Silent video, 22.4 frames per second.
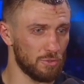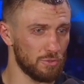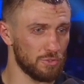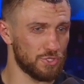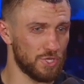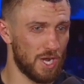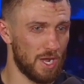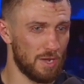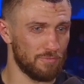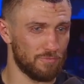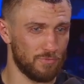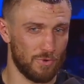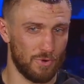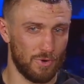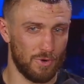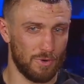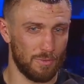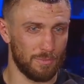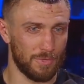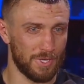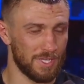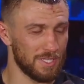good job
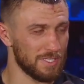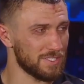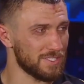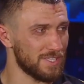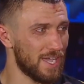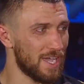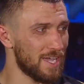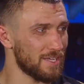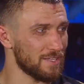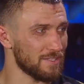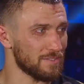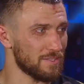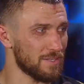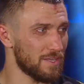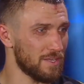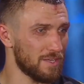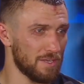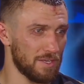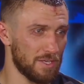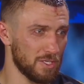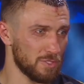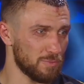from his side.
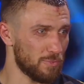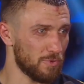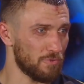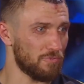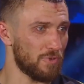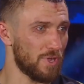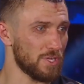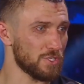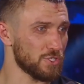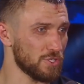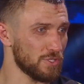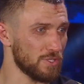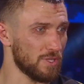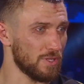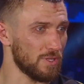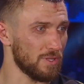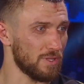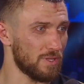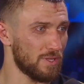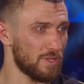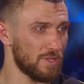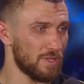He's
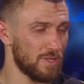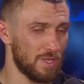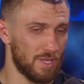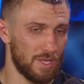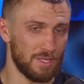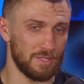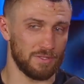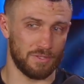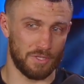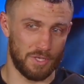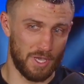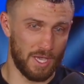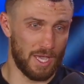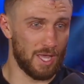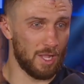professional. And he